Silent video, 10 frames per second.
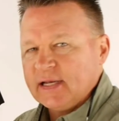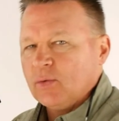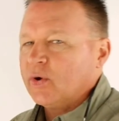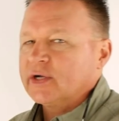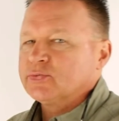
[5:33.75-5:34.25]
it
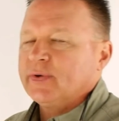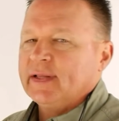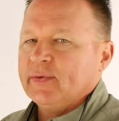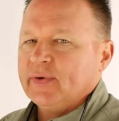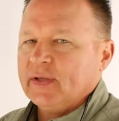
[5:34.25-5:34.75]
works
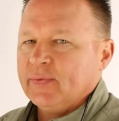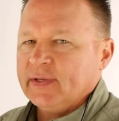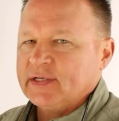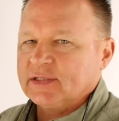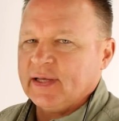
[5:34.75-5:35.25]
really, really,
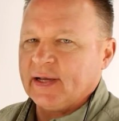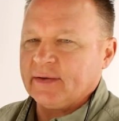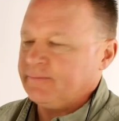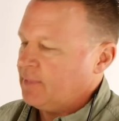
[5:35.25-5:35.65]
really slick.